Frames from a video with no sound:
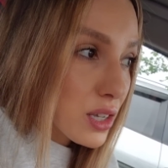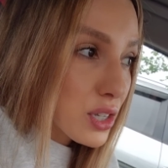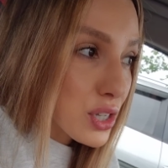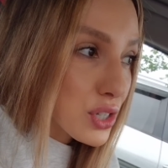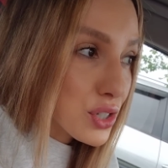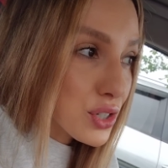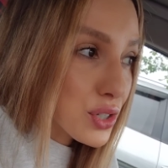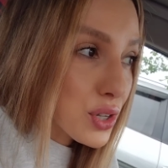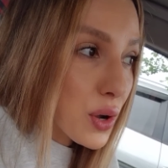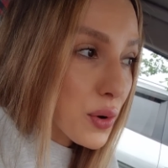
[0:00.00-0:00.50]

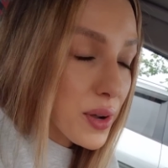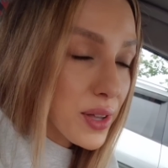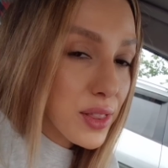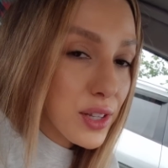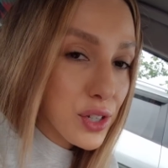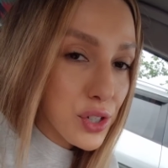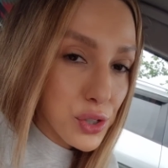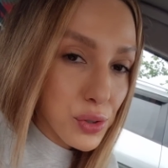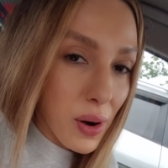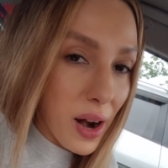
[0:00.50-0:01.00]
So in
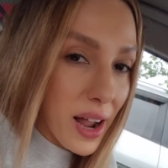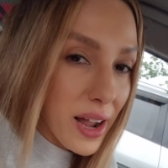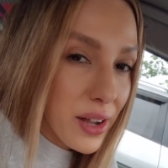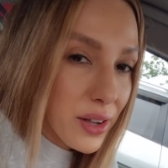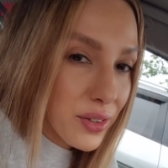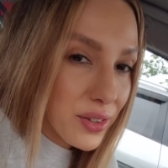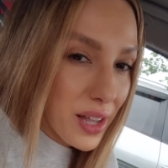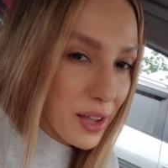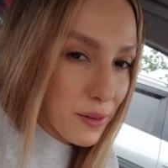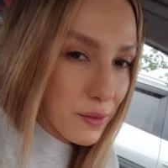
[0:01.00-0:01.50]
the
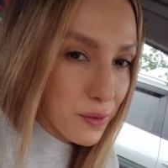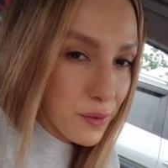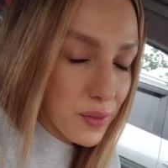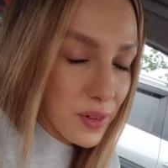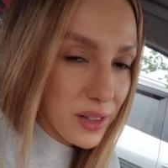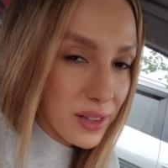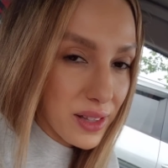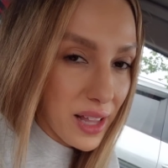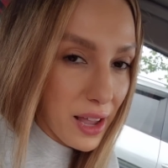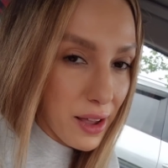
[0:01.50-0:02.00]
trial, they
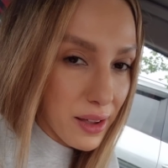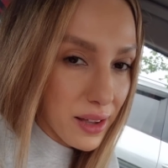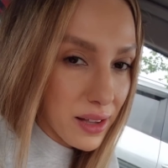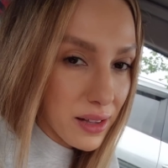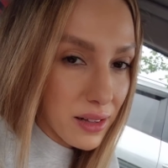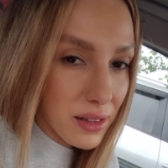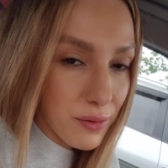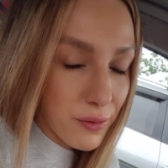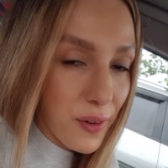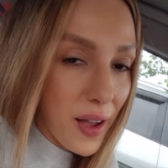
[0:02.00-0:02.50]

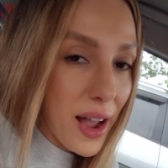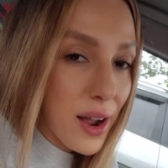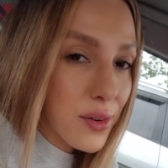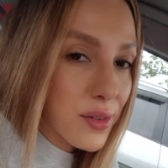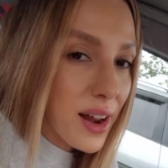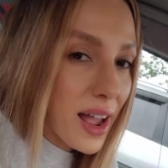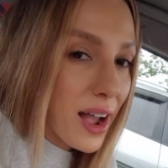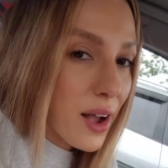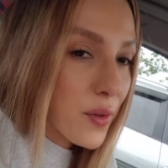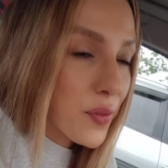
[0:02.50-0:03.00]

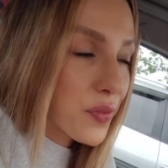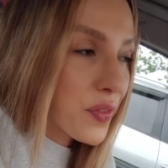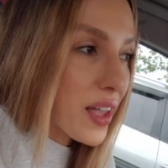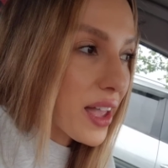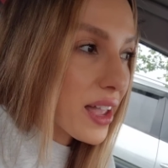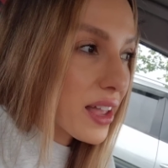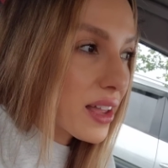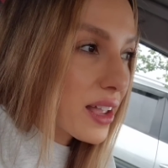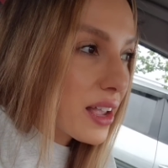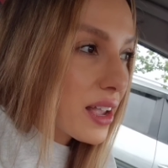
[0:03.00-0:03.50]
found out
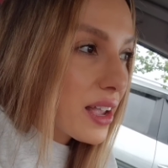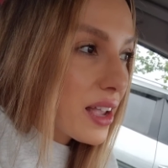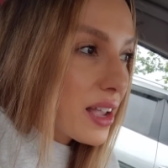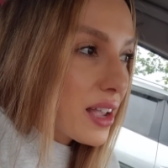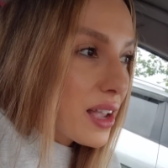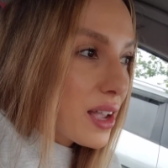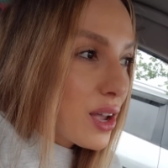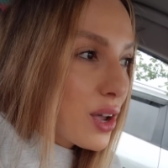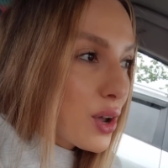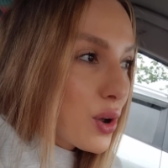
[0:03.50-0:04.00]
that
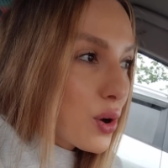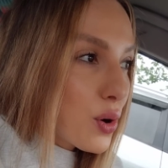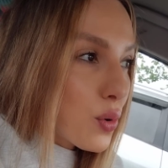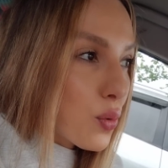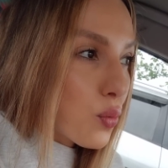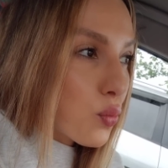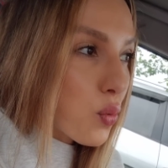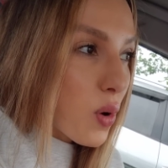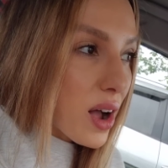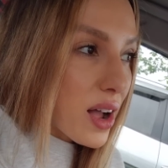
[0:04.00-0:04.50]

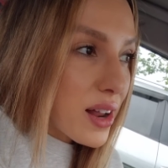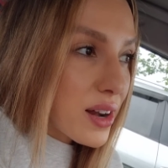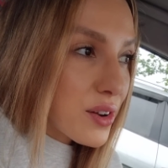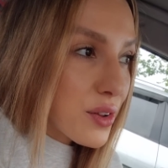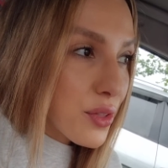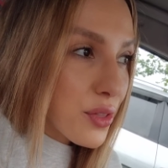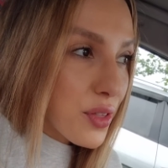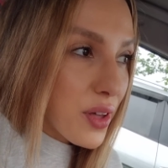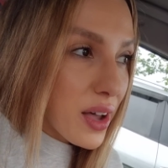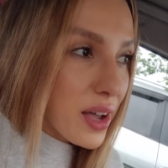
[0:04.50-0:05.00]

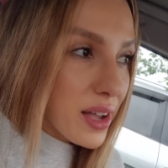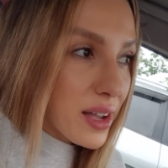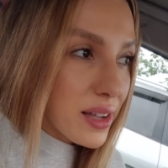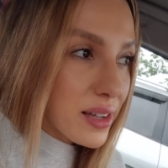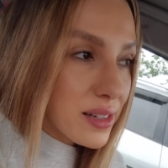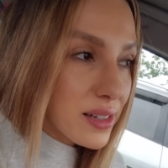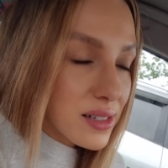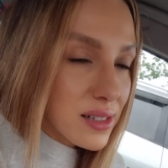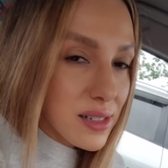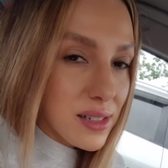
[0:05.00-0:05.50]

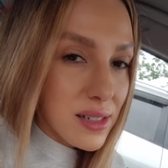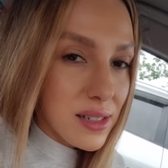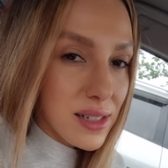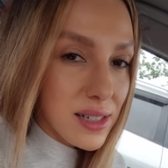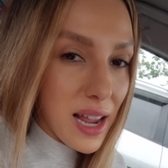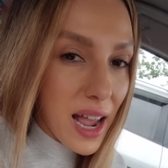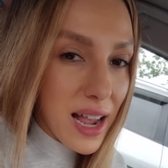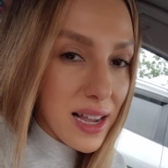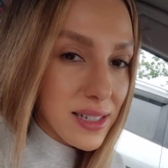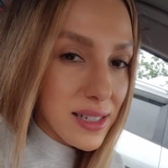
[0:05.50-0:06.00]
the
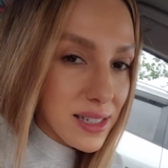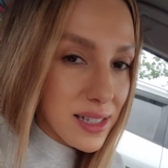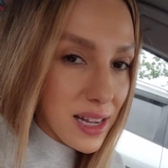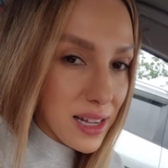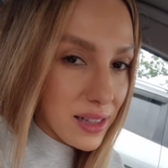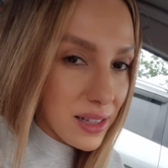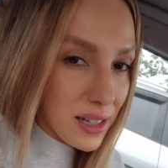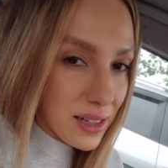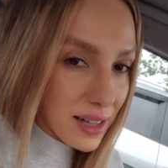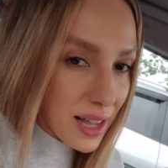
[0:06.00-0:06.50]

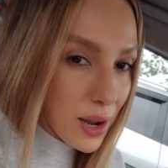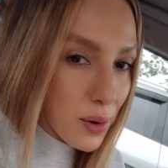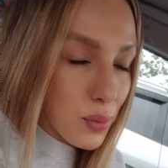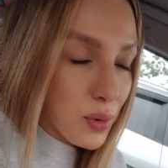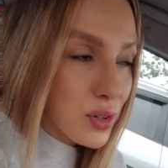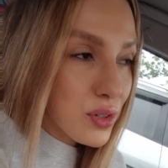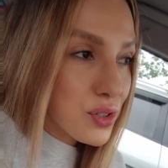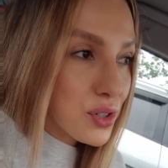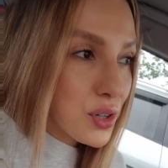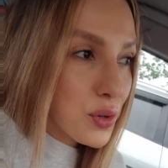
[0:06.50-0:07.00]
testing that they
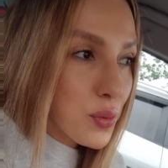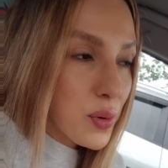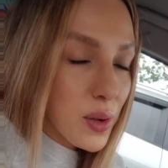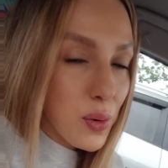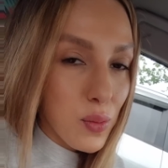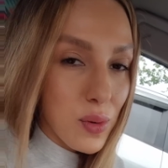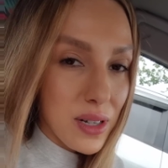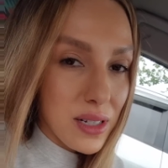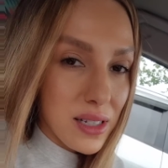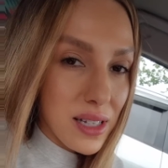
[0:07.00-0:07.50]
were
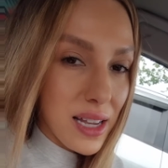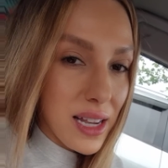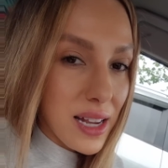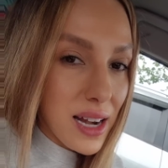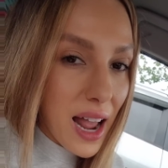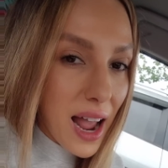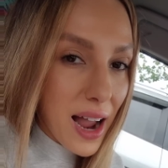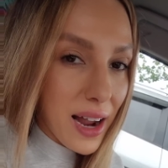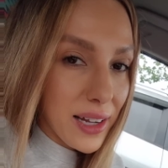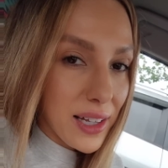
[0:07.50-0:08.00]
doing was
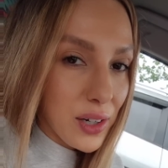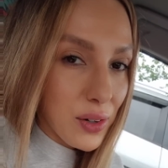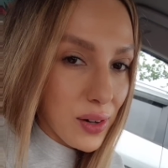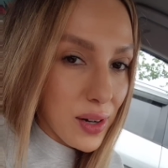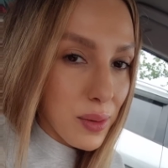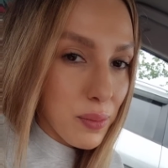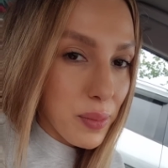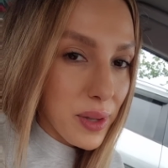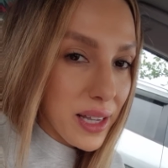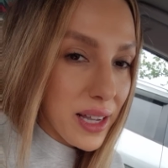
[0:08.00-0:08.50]

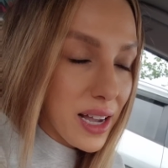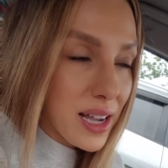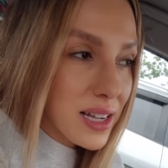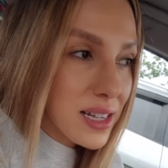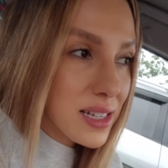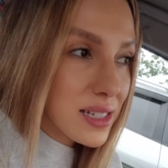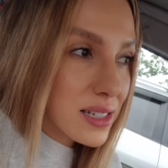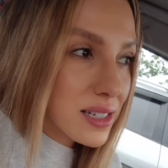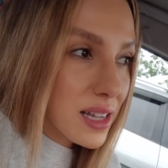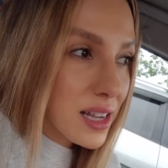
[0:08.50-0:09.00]
inaccurate,
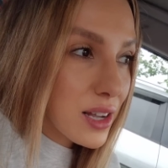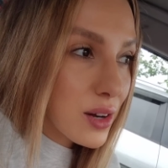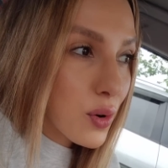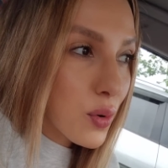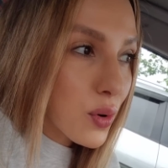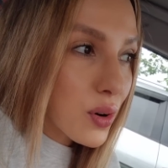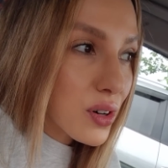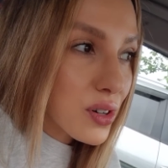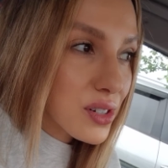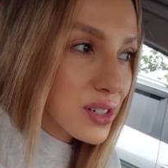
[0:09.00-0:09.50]
because in
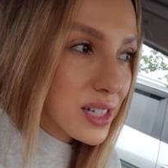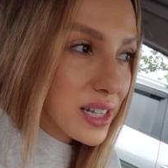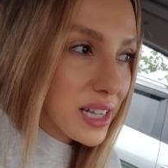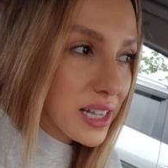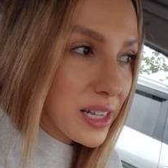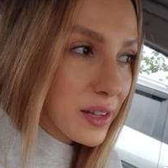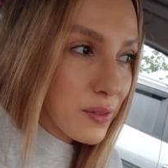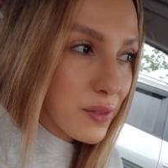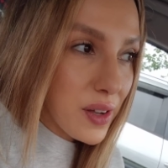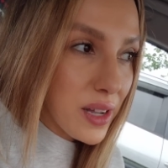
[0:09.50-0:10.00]
order to
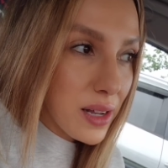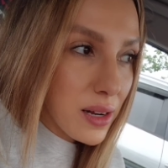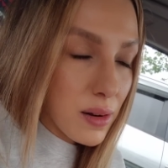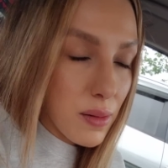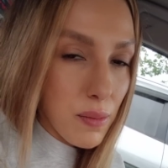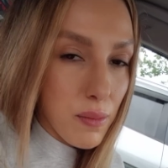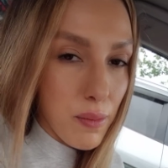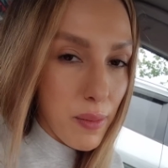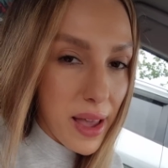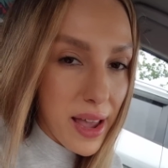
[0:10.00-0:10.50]

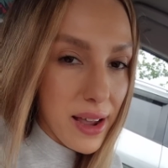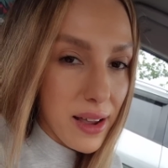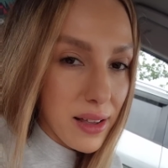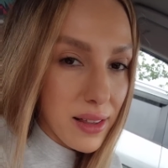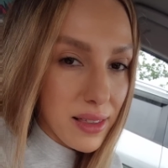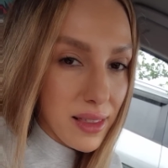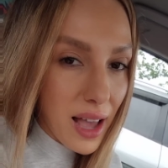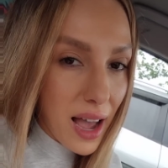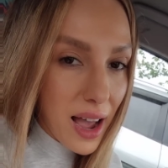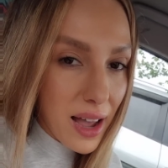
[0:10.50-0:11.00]
even
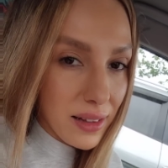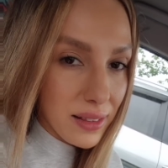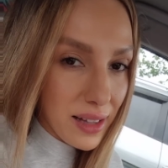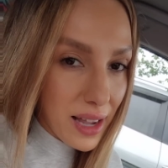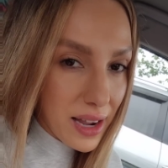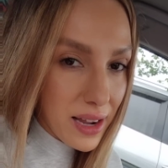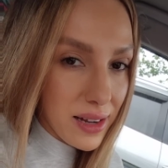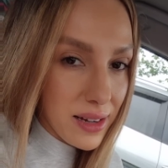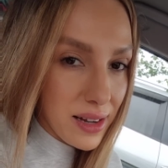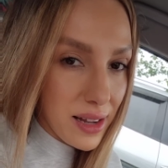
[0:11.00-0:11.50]
make that
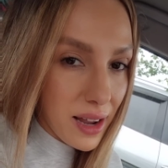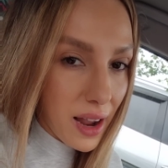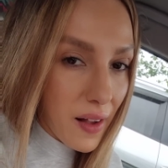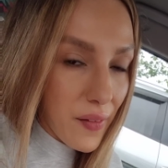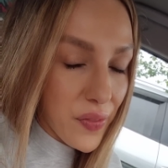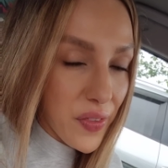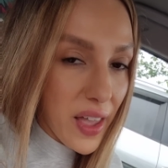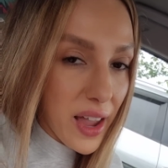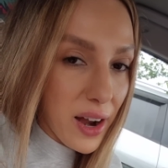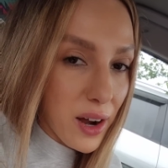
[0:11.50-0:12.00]
landing
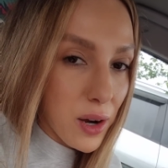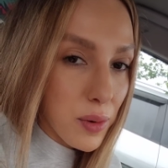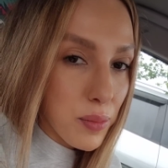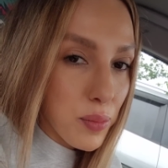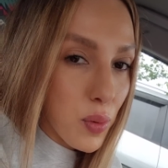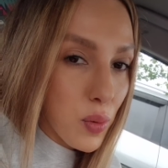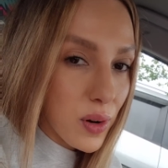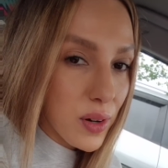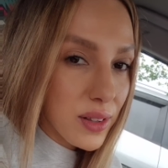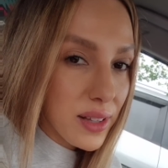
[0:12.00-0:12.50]
at the
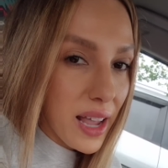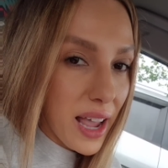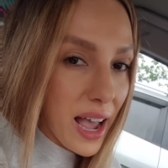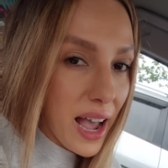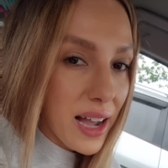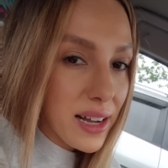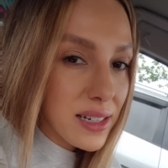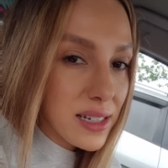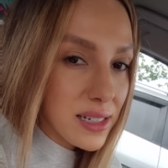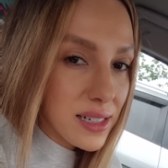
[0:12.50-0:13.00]
airport, they
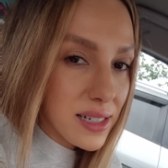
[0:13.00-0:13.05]
had to